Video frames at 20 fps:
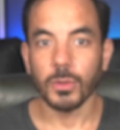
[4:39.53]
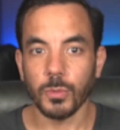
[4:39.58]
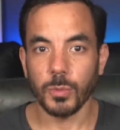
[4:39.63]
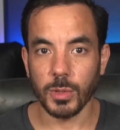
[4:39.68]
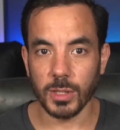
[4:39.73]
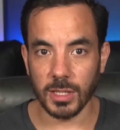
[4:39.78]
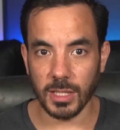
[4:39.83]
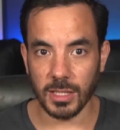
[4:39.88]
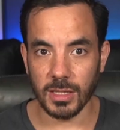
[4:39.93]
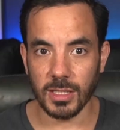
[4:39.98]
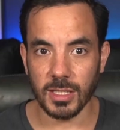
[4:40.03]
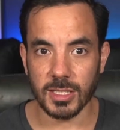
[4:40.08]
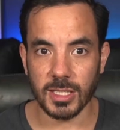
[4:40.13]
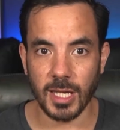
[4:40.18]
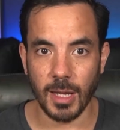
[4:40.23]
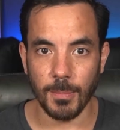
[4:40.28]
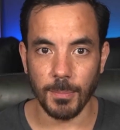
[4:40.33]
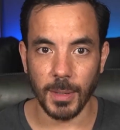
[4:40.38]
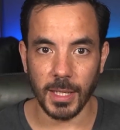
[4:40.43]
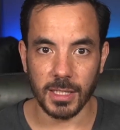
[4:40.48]
Within these
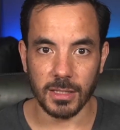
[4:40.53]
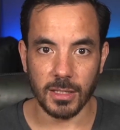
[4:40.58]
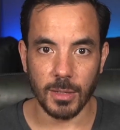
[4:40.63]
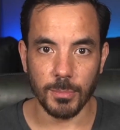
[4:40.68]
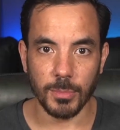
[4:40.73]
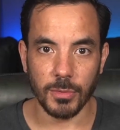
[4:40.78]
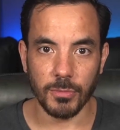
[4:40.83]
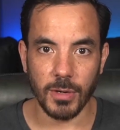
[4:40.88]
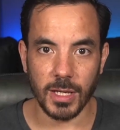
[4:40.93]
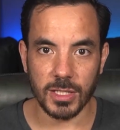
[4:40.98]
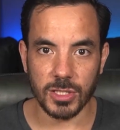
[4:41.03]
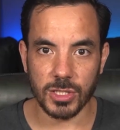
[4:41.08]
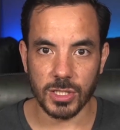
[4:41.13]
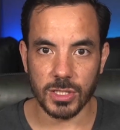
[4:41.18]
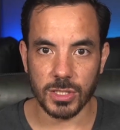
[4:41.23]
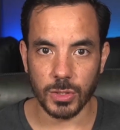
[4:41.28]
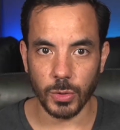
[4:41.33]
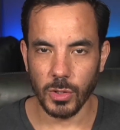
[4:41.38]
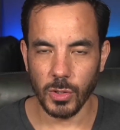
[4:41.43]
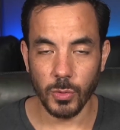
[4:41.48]
campaign number ranges,